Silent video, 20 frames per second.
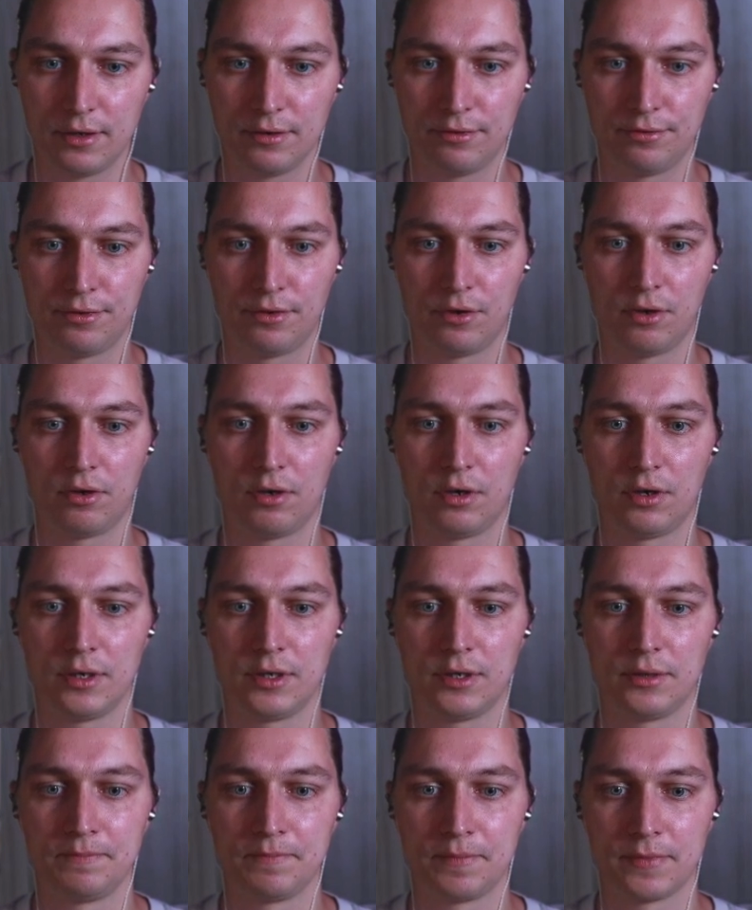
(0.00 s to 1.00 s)

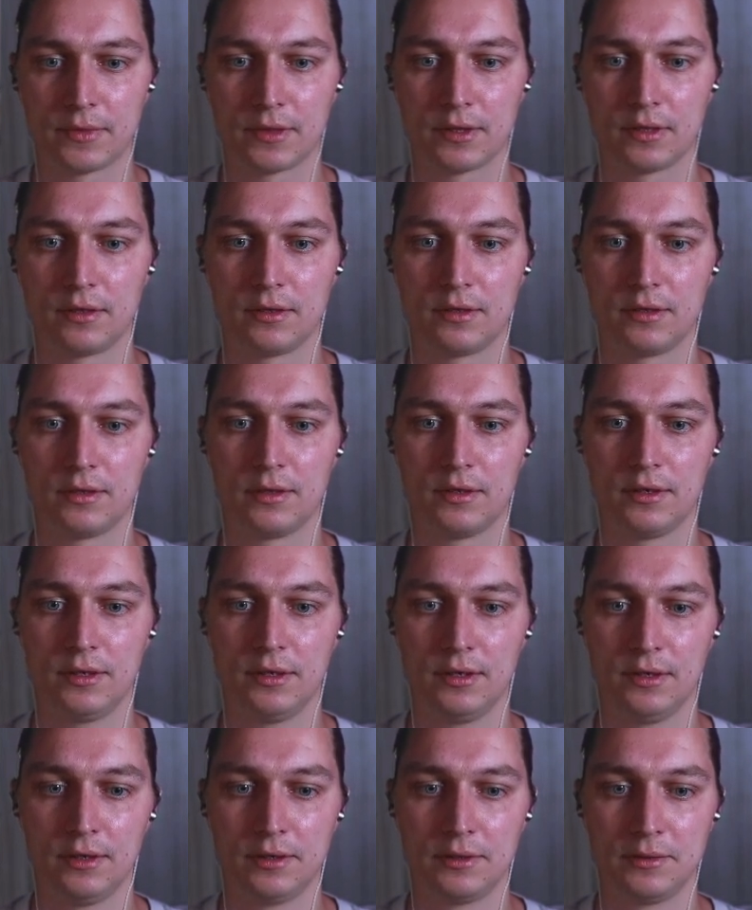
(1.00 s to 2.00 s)
for
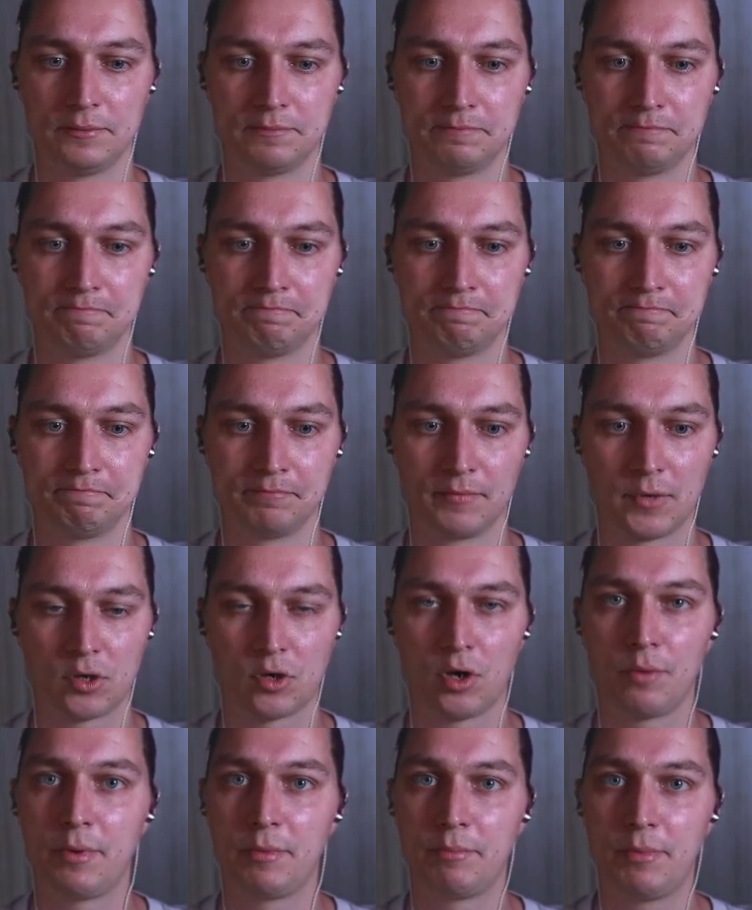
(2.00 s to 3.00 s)

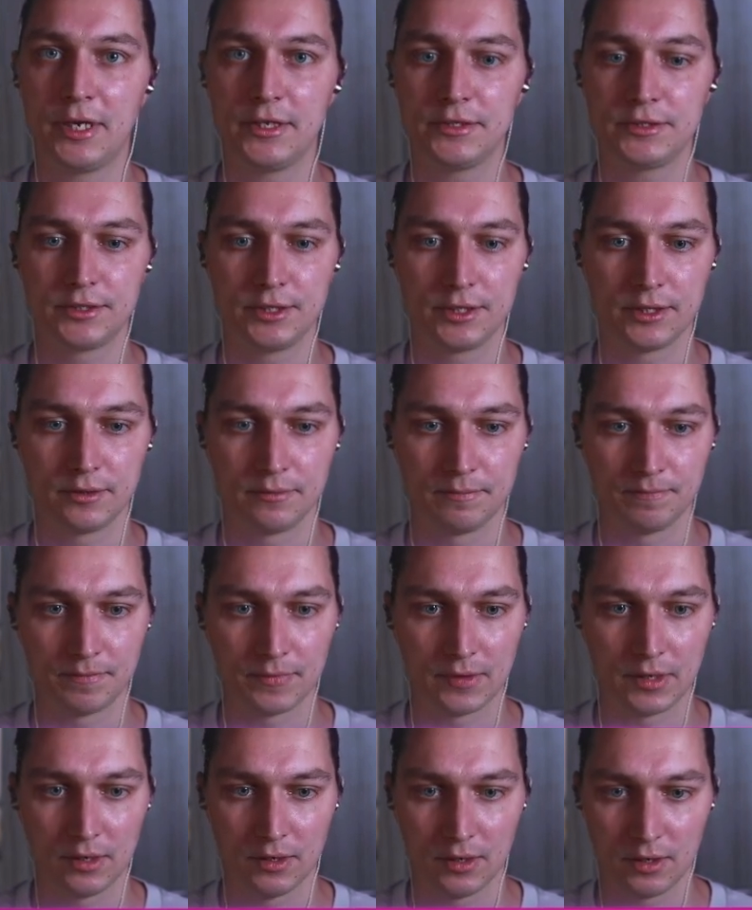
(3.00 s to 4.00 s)
copy pasting.
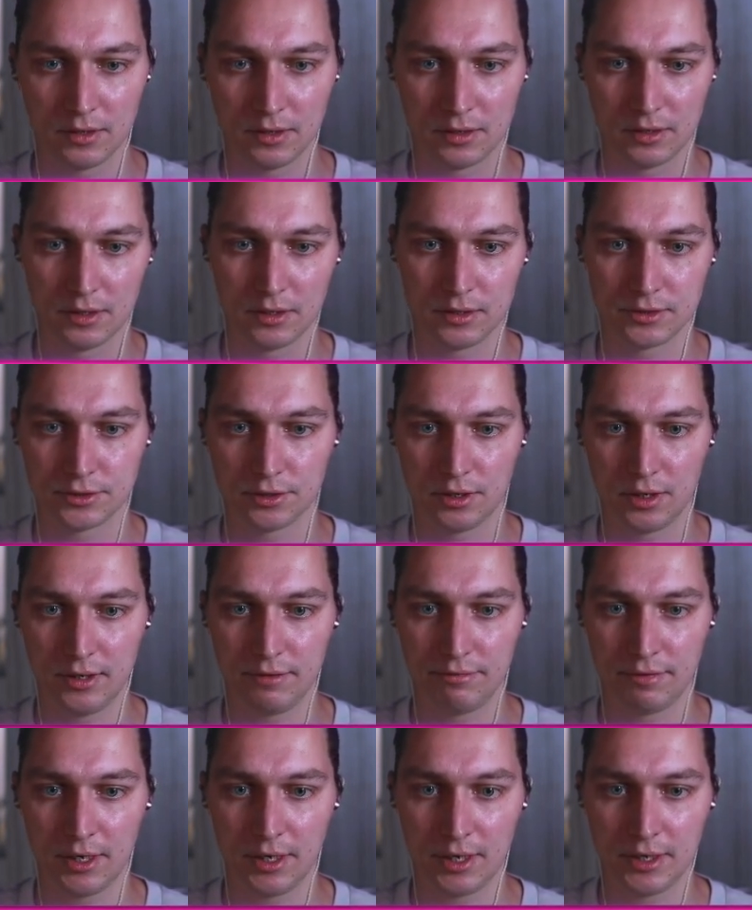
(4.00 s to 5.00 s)
So
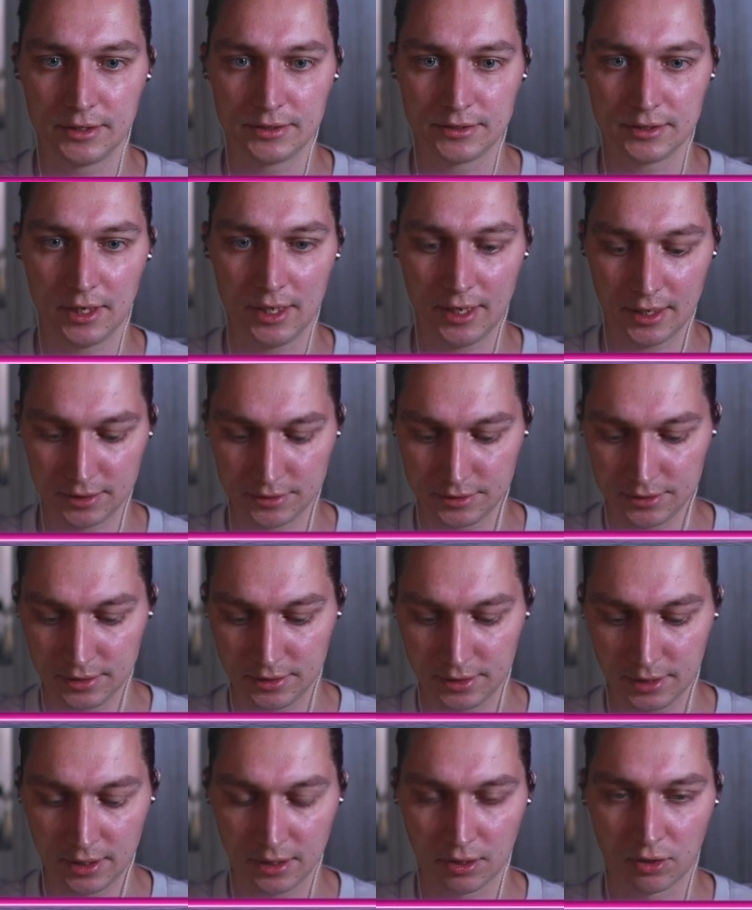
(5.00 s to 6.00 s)
if I select
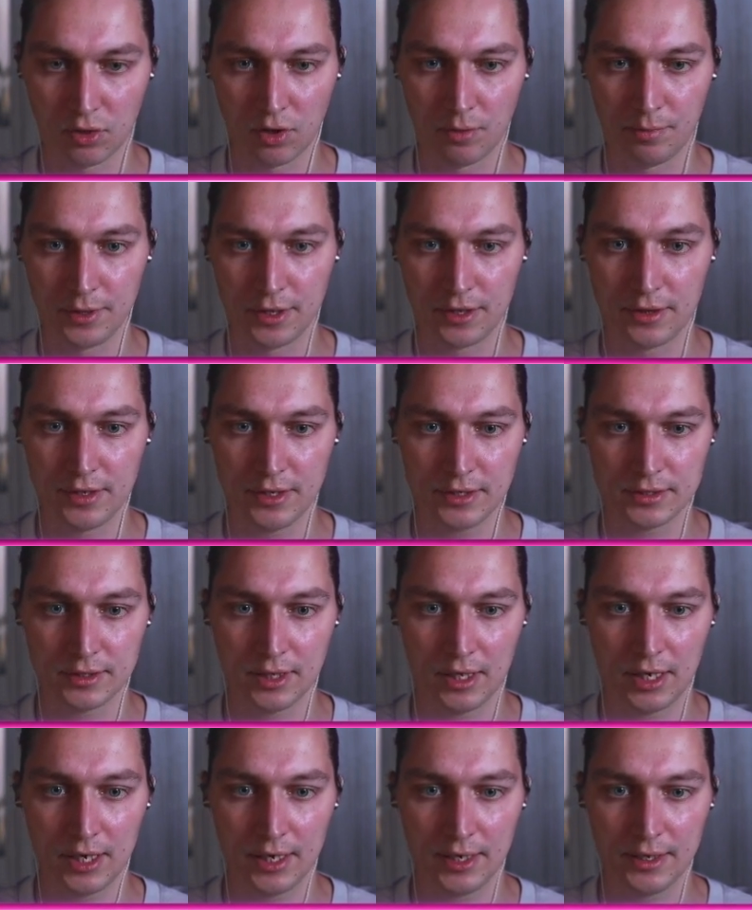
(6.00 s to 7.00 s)
and copy this
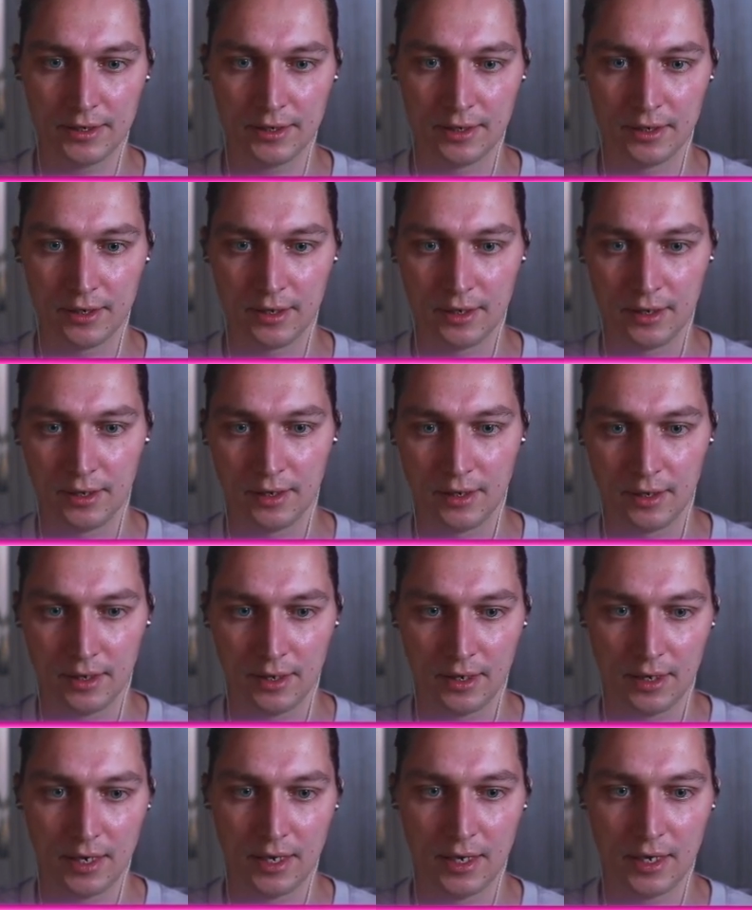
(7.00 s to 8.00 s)
line
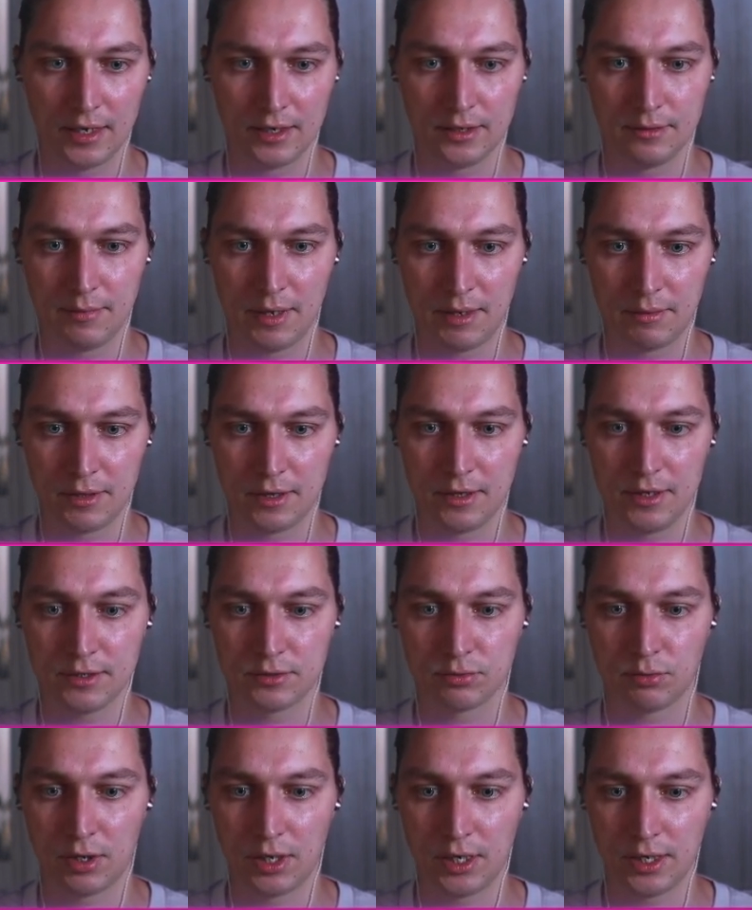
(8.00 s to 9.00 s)
and maybe
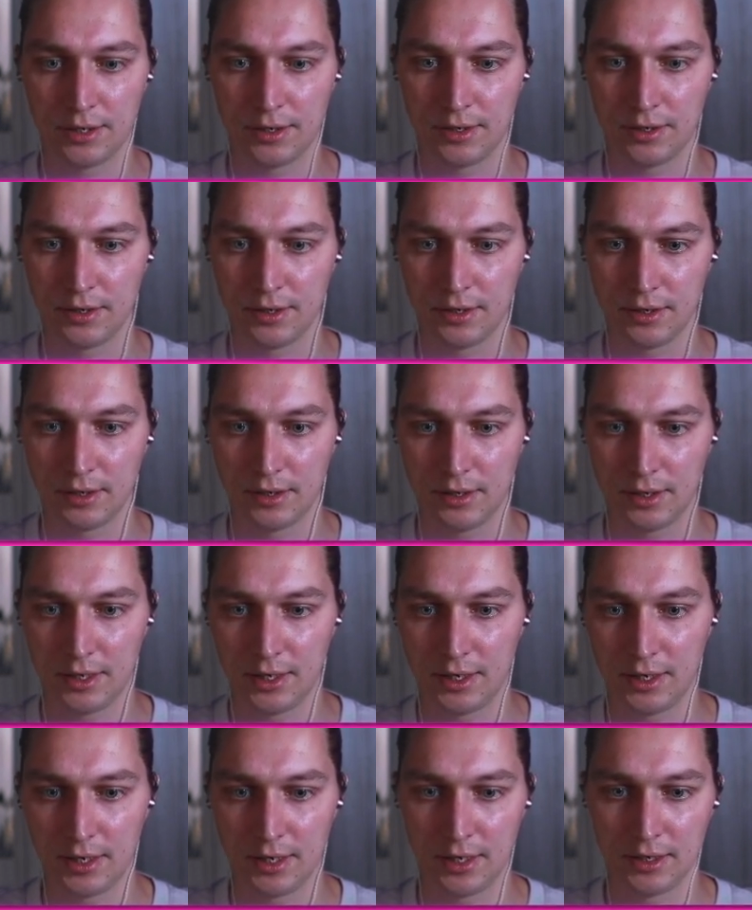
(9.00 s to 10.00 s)
this one,
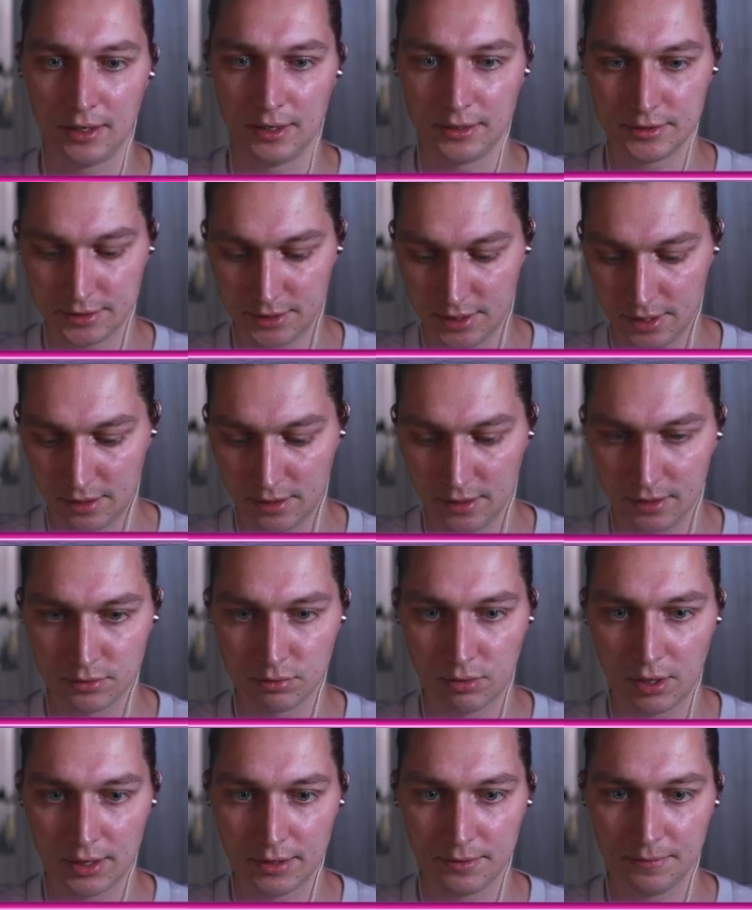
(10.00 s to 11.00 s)
and let's say this
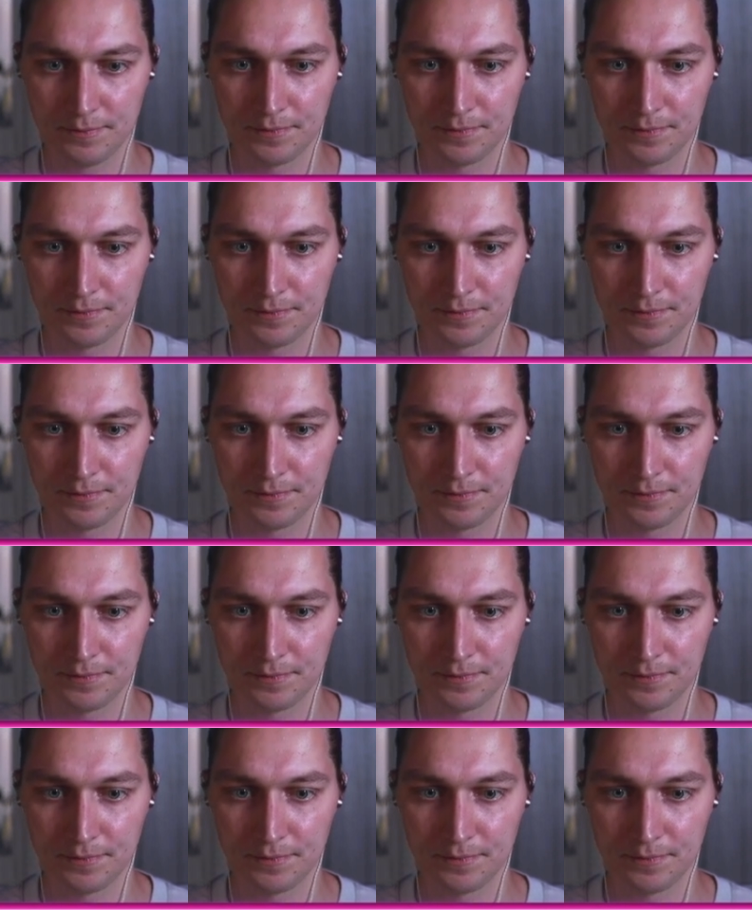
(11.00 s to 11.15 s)
one.